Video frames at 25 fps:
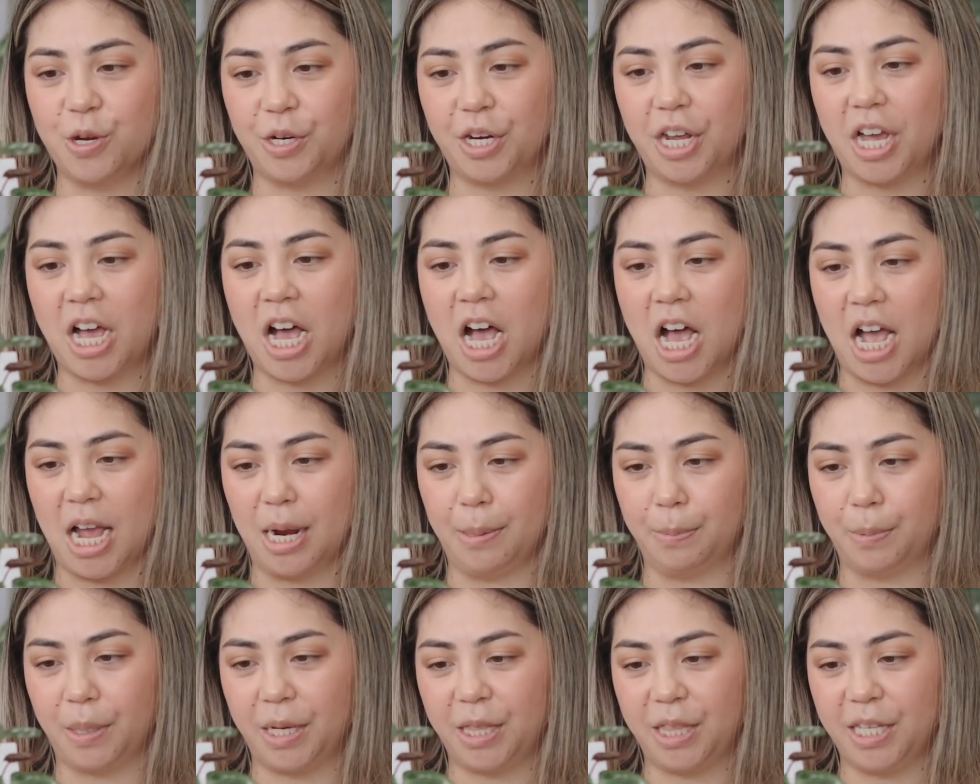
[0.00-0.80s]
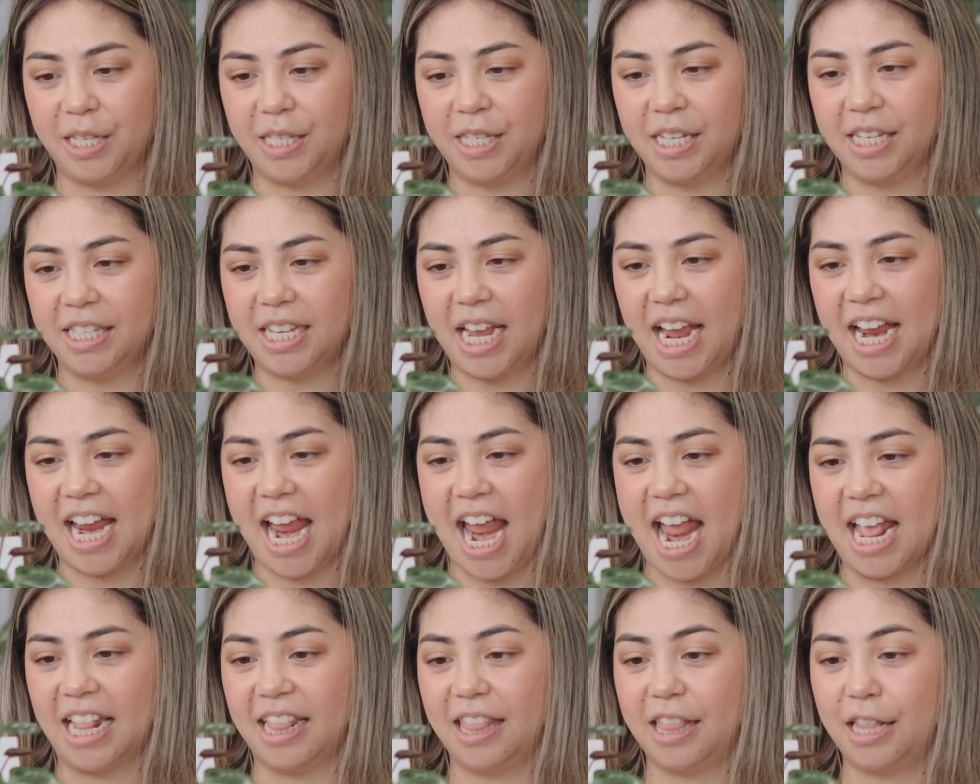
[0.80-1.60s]
not a hybrid. This is a
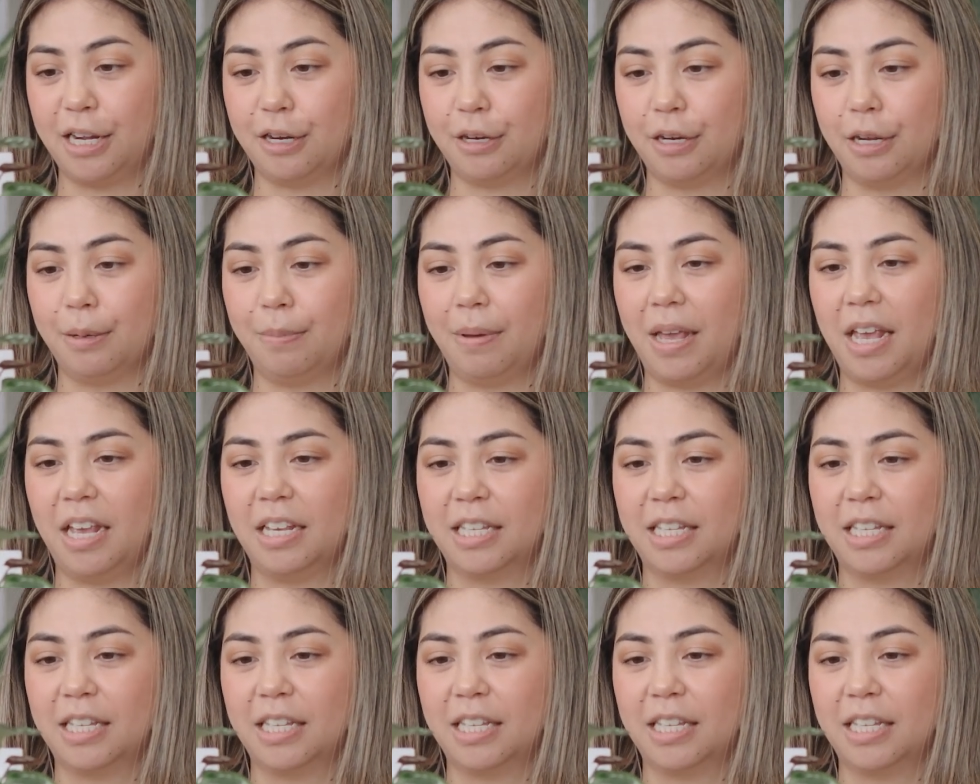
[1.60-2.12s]
Anthurium